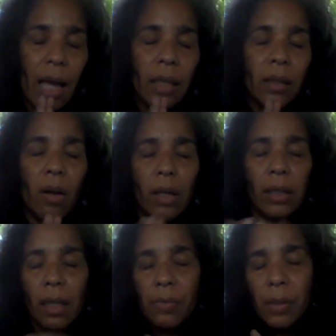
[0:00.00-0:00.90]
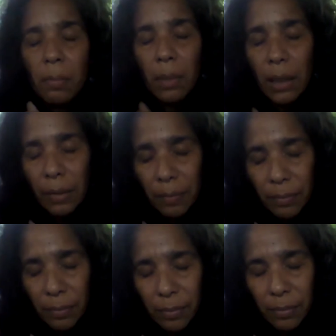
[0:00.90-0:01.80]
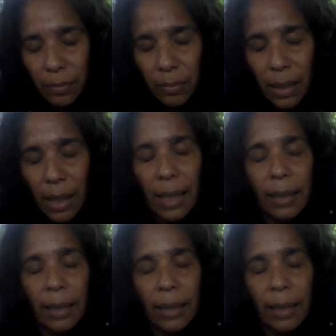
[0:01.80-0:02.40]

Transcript: and God loves me. And